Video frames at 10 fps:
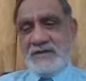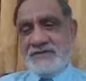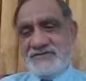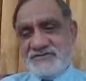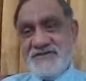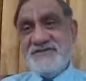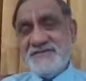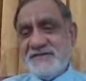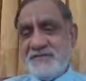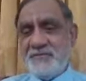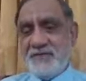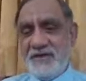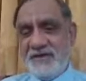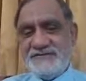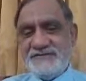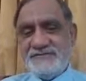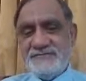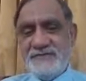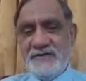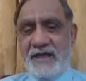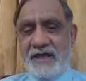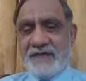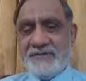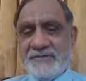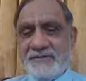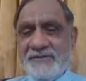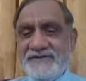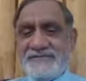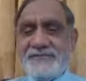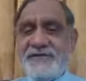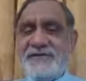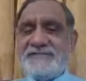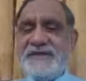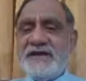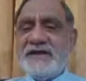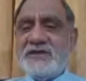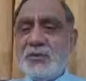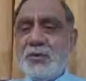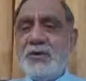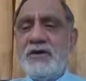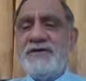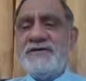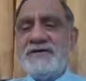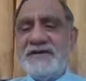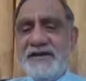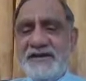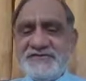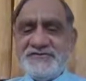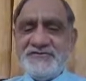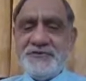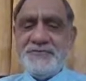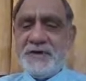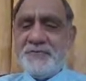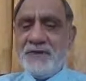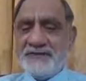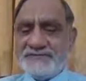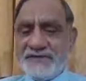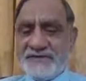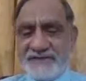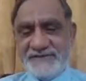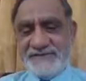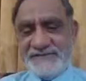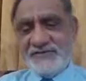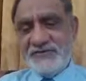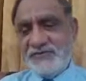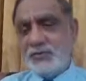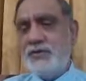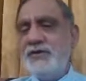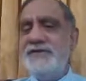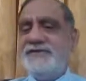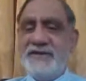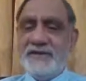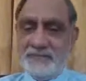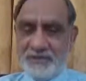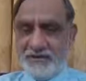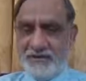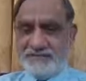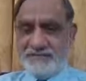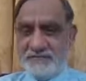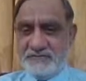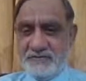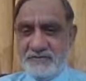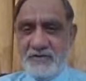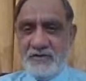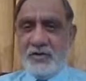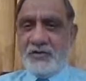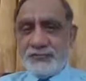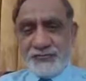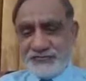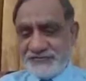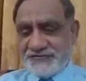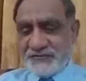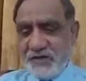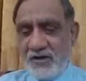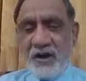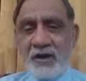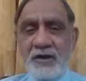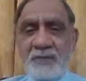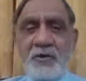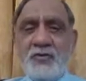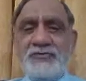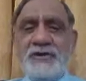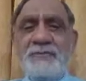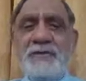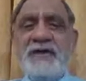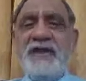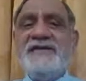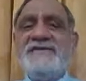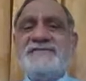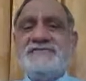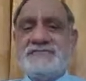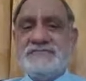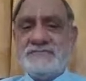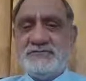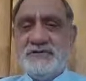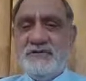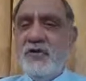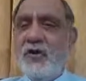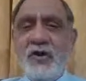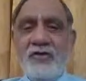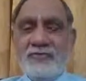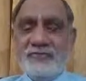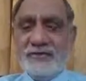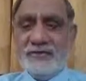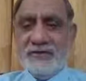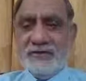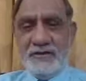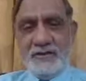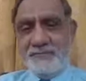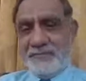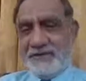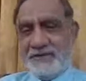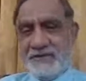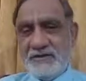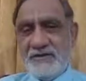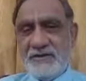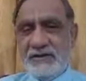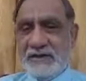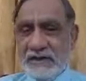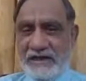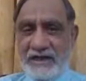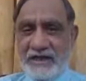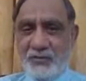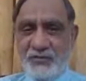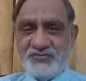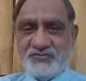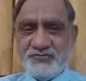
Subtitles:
changes in the meanings, and the principles that govern the relationship among sentences, words, and meanings. So this is all about the meanings of a particular language.